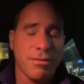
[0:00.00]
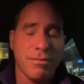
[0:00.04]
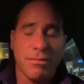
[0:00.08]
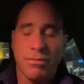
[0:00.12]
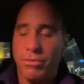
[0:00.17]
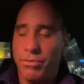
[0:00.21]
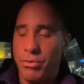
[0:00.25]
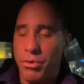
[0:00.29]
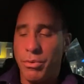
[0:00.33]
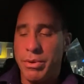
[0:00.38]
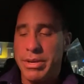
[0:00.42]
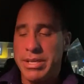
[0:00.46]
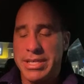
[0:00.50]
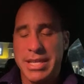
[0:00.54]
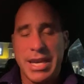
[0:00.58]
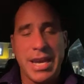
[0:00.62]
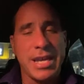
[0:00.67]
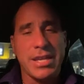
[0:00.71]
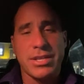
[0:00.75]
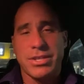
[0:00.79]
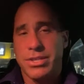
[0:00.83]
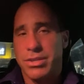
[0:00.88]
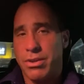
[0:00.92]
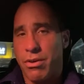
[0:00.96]
through his
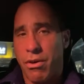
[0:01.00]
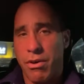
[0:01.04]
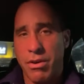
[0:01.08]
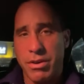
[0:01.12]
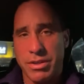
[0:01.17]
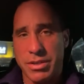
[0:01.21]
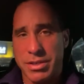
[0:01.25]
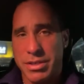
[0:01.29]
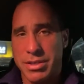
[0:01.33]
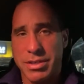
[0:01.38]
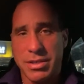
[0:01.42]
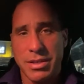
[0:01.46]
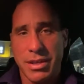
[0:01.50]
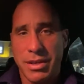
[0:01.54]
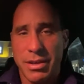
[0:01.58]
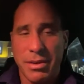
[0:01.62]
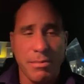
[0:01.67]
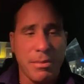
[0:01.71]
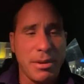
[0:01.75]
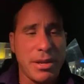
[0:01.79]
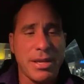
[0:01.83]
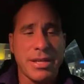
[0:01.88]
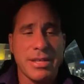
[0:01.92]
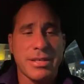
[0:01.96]
8 starts, I
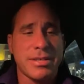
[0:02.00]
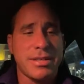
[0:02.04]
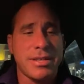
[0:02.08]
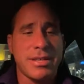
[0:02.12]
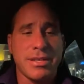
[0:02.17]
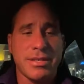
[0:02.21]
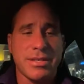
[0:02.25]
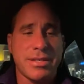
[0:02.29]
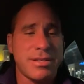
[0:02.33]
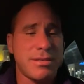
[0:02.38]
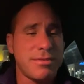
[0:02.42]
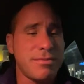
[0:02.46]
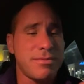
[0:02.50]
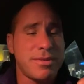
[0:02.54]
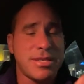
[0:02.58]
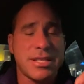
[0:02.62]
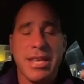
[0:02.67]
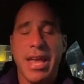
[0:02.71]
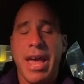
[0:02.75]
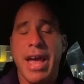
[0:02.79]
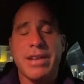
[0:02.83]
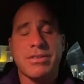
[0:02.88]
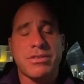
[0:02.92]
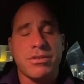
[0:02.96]
mean his
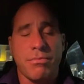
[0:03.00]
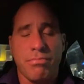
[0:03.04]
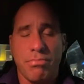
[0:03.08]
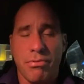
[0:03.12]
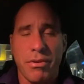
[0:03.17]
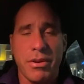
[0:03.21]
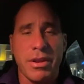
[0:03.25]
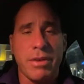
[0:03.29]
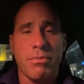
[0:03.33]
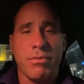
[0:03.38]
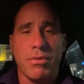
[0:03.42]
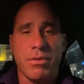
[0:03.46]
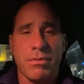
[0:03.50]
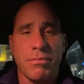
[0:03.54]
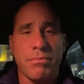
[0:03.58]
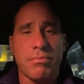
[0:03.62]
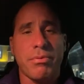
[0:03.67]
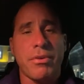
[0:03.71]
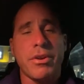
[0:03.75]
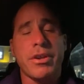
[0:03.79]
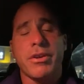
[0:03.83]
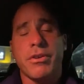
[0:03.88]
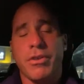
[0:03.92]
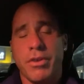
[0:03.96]
stats are pretty
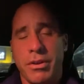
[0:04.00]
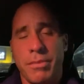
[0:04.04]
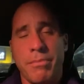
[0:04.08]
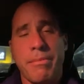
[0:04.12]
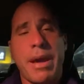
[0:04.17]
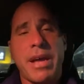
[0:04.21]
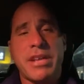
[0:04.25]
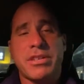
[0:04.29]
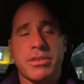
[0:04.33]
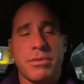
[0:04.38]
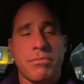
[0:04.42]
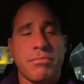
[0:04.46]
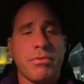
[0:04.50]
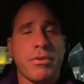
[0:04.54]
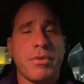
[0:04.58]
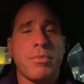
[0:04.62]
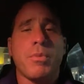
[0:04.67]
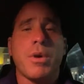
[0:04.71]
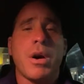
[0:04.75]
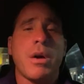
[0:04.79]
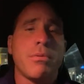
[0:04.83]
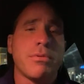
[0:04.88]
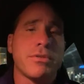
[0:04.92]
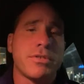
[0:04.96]
good and match up pretty
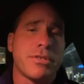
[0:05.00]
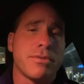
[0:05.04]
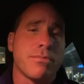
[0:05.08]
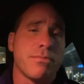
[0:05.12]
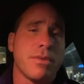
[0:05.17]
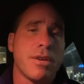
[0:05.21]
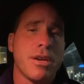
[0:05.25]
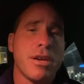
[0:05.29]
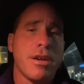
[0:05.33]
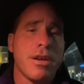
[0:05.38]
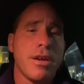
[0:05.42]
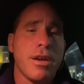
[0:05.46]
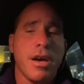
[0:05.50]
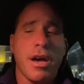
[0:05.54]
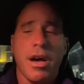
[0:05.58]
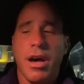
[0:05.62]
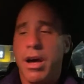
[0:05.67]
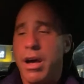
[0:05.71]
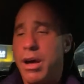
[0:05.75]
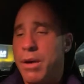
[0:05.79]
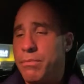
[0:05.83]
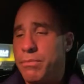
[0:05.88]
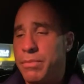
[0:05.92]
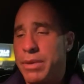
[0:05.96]
well with some
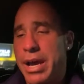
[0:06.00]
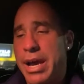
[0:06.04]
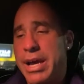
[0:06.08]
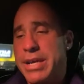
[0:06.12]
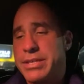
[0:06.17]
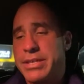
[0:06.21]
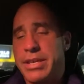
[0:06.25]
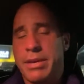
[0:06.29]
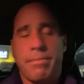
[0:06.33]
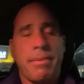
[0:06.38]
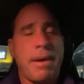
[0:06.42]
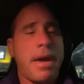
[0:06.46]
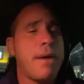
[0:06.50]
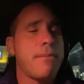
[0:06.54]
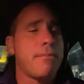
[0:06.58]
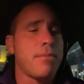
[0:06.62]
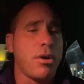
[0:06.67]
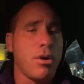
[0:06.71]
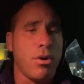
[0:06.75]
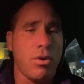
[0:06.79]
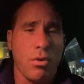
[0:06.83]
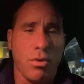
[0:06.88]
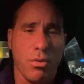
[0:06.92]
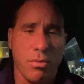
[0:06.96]
guys like Pat
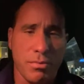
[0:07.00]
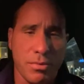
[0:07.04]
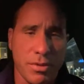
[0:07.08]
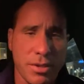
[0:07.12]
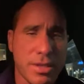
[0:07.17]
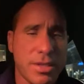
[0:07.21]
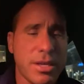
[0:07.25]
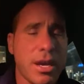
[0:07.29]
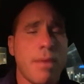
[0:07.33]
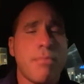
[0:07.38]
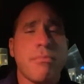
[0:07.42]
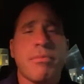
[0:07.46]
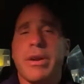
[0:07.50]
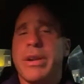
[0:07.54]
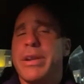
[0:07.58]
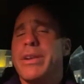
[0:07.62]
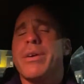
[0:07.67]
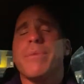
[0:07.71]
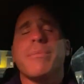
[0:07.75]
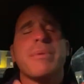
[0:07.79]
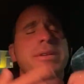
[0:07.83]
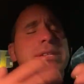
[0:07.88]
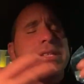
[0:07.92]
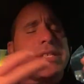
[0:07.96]
Mahomes and Tom Brady. And
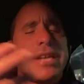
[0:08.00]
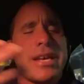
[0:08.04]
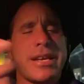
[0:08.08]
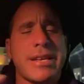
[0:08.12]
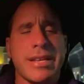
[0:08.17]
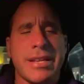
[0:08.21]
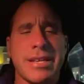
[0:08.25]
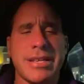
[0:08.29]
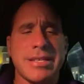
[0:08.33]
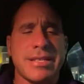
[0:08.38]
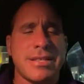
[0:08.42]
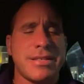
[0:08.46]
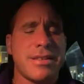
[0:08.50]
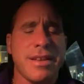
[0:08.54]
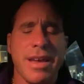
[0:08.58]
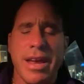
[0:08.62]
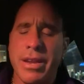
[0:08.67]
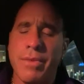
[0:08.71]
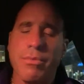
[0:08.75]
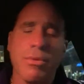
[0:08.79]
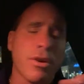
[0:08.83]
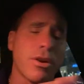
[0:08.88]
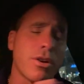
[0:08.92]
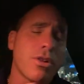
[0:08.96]
I'm not saying that he's
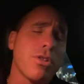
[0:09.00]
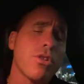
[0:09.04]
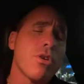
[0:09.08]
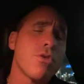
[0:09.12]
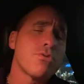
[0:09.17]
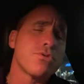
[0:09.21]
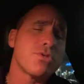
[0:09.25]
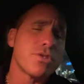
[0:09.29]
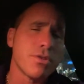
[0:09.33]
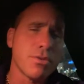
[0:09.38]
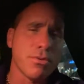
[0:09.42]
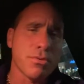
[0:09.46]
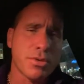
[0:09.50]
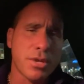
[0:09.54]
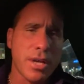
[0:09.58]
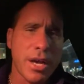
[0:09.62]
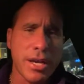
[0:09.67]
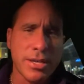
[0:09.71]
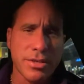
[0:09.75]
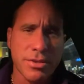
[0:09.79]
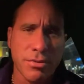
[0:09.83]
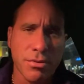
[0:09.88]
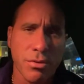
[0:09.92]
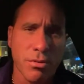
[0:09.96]
anywhere close to those
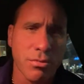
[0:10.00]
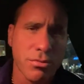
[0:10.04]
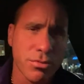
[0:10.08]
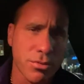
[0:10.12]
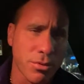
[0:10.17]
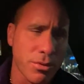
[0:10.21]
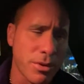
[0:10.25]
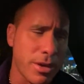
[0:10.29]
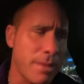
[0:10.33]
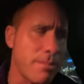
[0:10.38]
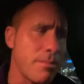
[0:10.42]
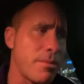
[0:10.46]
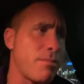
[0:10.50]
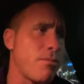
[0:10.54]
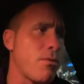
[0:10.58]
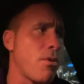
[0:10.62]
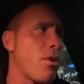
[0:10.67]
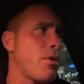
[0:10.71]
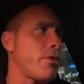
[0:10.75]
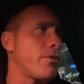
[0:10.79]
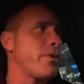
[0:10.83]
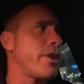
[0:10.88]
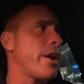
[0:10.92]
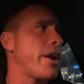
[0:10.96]
guys, so don't get me
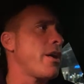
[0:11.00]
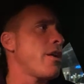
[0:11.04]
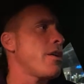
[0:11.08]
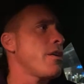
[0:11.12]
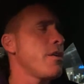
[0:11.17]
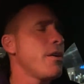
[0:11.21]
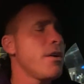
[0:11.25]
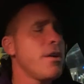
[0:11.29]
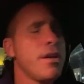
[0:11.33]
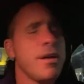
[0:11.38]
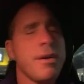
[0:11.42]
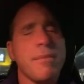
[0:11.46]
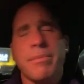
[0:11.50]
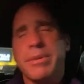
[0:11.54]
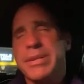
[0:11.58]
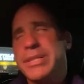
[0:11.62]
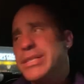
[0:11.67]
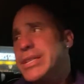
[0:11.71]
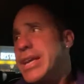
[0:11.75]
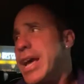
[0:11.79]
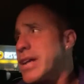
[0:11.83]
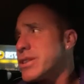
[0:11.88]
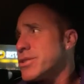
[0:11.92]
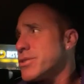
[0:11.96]
wrong there. But his
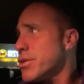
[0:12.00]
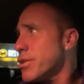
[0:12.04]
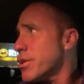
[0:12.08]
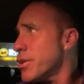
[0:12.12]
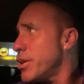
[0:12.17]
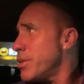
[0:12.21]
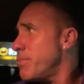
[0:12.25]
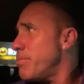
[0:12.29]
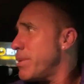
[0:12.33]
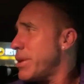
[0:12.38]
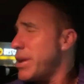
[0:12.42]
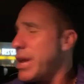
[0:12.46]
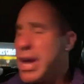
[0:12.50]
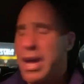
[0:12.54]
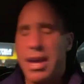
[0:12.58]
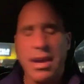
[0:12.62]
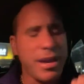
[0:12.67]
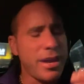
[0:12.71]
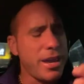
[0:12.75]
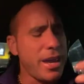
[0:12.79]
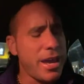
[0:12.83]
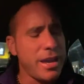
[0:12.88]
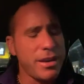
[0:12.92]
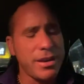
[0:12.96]
stats are good. But
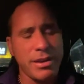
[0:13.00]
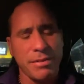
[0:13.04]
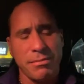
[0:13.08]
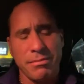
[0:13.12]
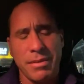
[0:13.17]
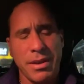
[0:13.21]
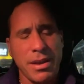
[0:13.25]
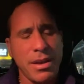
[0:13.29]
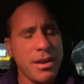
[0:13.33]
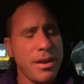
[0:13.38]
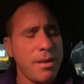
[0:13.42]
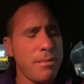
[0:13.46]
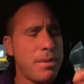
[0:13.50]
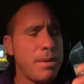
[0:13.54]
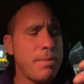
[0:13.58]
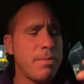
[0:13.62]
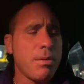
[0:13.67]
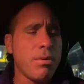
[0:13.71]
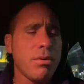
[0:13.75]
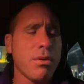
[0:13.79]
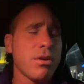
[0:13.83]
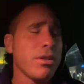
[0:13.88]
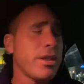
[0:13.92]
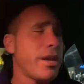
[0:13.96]
again, and people
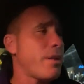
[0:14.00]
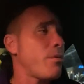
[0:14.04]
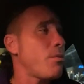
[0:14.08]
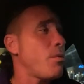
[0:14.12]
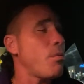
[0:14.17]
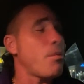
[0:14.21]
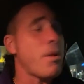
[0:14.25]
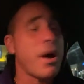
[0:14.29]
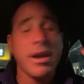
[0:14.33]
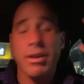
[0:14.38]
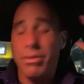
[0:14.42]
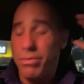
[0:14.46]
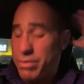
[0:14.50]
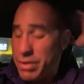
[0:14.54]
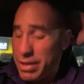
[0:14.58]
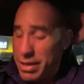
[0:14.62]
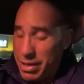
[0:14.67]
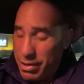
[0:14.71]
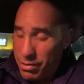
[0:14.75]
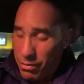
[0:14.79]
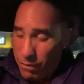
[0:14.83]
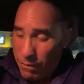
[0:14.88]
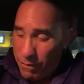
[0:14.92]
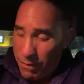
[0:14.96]
are like, well, why don't the
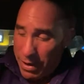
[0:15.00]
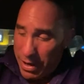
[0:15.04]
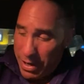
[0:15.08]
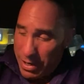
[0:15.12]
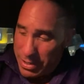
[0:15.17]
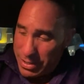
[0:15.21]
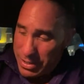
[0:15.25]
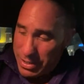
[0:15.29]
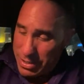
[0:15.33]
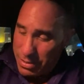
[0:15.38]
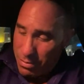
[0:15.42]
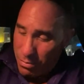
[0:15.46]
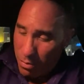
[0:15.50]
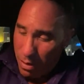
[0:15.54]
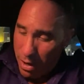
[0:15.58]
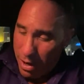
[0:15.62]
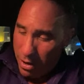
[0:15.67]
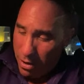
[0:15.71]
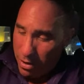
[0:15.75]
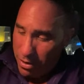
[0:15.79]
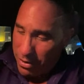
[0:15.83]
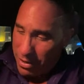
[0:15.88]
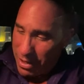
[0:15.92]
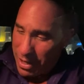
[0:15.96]
Eagle fans, why
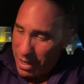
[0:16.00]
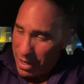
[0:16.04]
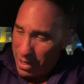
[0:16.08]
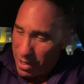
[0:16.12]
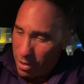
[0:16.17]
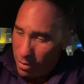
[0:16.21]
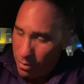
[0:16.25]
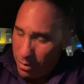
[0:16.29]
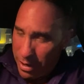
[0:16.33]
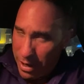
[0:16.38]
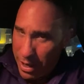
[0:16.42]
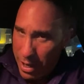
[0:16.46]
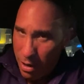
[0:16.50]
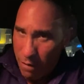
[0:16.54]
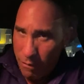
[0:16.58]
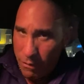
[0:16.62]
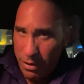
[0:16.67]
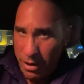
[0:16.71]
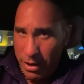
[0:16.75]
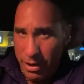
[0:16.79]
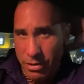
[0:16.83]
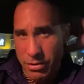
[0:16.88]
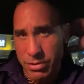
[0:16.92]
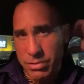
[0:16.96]
aren't they going head over
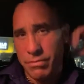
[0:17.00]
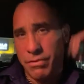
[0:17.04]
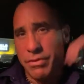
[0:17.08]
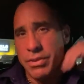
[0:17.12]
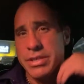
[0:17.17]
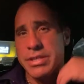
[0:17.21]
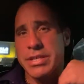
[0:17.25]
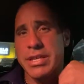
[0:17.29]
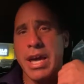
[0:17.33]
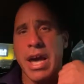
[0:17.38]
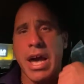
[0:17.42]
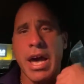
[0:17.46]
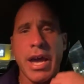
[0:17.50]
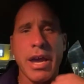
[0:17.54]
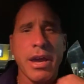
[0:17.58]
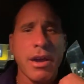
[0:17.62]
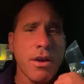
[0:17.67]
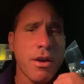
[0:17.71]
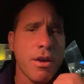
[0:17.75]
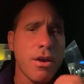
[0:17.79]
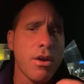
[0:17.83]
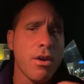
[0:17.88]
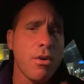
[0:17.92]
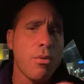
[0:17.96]
heels for this guy
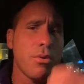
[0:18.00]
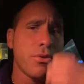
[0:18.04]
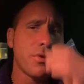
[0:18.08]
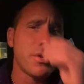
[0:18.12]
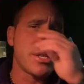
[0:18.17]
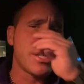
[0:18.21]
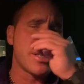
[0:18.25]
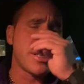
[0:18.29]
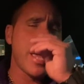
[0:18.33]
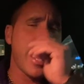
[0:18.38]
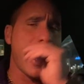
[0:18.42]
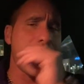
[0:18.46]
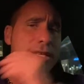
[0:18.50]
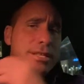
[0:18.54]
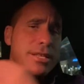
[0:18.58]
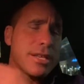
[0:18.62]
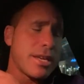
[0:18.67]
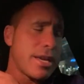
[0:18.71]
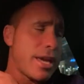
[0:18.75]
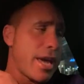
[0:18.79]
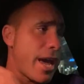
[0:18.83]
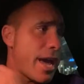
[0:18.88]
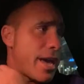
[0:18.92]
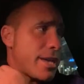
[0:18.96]
with the stats that
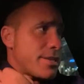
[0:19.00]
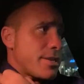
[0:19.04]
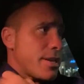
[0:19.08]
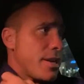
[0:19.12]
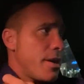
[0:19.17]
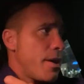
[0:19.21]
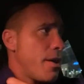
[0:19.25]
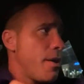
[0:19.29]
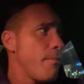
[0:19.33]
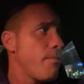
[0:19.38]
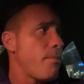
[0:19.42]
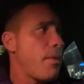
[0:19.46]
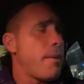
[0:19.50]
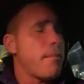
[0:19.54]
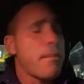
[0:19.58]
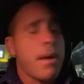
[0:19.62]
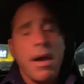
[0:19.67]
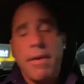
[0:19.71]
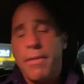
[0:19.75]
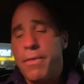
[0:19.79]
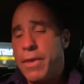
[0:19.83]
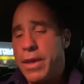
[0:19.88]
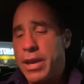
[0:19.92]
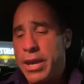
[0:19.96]
he has? And my
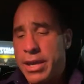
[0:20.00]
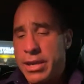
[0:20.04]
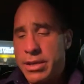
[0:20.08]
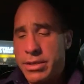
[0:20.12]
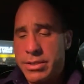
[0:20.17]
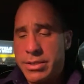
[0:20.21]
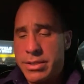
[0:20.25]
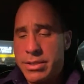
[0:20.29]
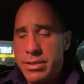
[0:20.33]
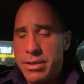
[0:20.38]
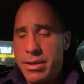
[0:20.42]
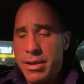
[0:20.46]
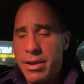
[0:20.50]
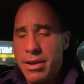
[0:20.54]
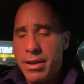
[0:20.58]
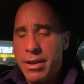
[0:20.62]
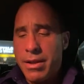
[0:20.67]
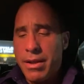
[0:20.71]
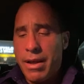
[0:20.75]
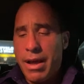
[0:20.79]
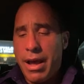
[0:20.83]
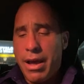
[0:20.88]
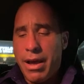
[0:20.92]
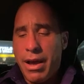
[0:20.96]
thing is,
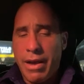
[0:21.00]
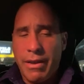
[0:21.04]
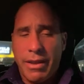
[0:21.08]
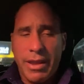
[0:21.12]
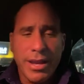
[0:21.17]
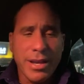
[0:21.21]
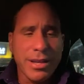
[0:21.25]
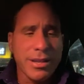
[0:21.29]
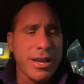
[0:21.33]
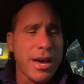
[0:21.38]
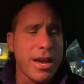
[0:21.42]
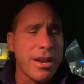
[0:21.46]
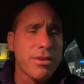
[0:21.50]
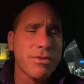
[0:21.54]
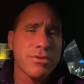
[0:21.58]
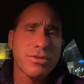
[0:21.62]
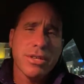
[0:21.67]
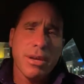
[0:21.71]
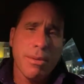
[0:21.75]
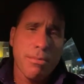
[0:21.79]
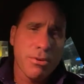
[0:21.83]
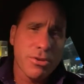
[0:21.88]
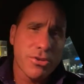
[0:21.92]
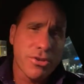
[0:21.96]
I think a lot of those
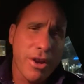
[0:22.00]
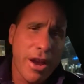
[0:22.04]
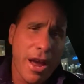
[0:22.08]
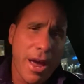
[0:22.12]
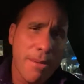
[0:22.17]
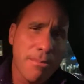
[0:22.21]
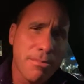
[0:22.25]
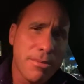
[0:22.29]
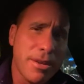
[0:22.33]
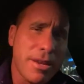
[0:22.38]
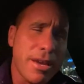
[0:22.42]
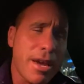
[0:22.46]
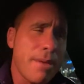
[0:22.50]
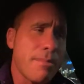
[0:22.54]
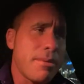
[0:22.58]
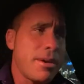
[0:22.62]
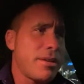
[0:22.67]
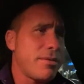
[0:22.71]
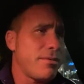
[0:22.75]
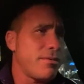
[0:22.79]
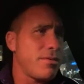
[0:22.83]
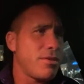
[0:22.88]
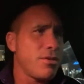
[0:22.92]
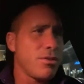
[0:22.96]
numbers are empty. I
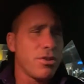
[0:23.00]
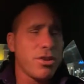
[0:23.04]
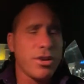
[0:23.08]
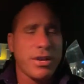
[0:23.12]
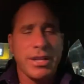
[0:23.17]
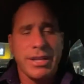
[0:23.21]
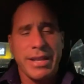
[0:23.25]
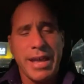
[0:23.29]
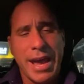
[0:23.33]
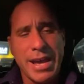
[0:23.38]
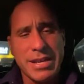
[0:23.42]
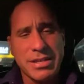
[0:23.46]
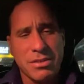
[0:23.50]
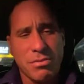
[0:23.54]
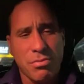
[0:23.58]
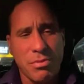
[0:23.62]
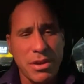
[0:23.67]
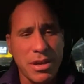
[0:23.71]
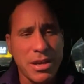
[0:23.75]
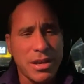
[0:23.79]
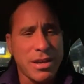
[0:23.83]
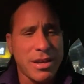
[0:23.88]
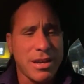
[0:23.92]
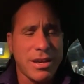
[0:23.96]
mean, you look at last
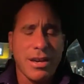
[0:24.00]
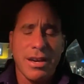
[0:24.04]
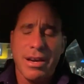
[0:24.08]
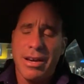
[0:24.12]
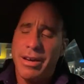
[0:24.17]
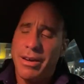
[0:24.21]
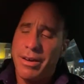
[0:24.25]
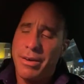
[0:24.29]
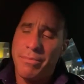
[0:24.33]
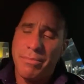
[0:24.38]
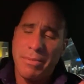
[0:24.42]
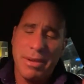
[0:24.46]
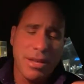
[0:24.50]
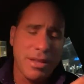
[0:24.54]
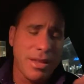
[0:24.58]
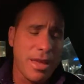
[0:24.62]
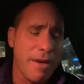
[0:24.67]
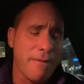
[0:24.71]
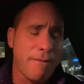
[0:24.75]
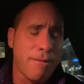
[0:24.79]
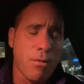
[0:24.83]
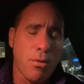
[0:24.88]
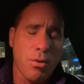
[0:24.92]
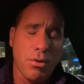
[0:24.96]
week in
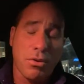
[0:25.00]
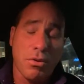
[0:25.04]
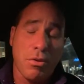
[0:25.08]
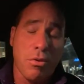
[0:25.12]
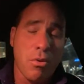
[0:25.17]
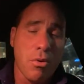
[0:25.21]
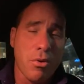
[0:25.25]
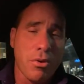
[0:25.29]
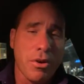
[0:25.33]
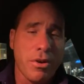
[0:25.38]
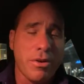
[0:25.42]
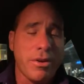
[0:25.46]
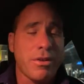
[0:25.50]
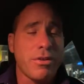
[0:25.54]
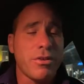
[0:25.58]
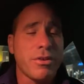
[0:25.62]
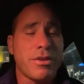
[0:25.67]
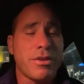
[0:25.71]
that fourth quarter. Now, look,